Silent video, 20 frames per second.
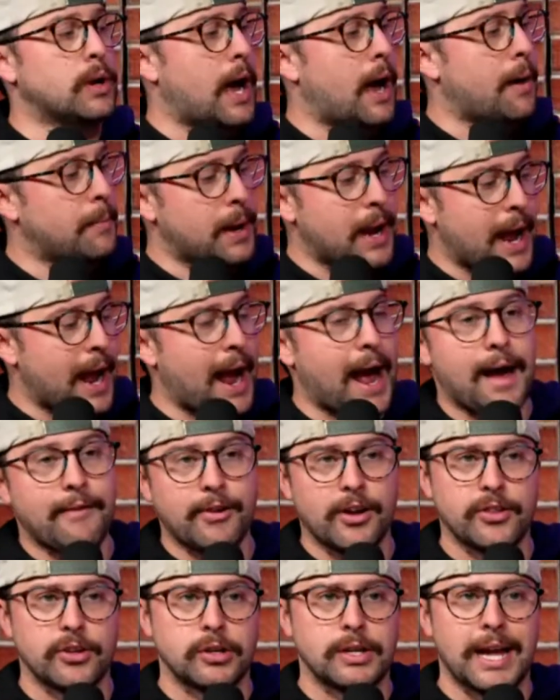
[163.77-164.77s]
I'm going to have
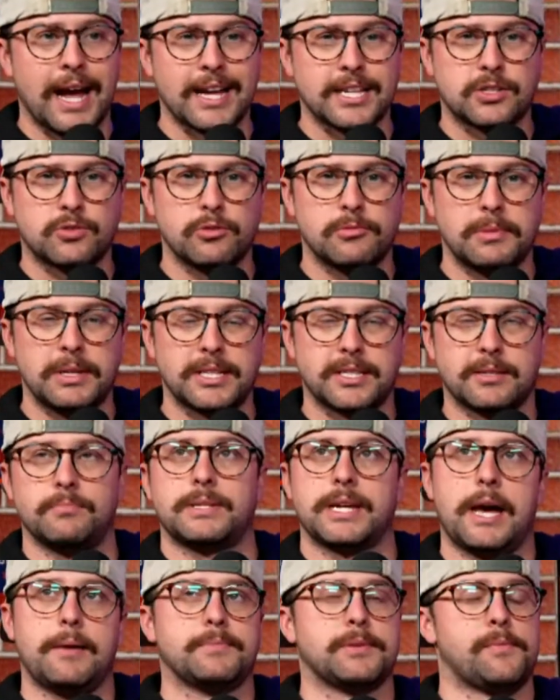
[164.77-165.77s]
other guests with me
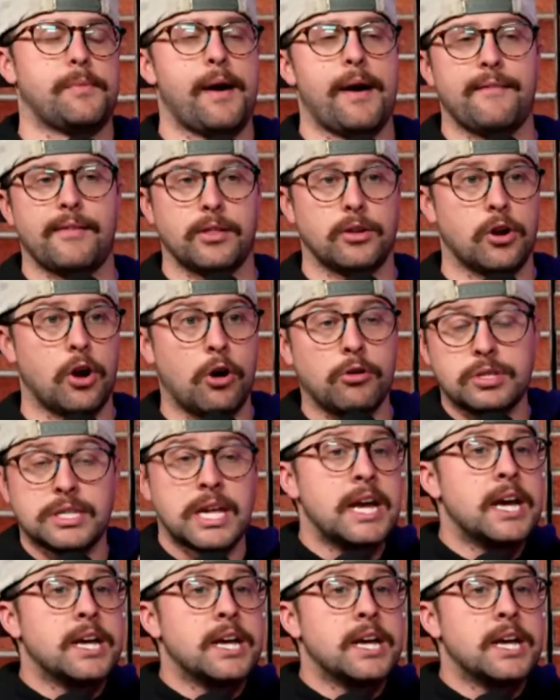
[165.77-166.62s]
sometimes. I'm going to have other hosts.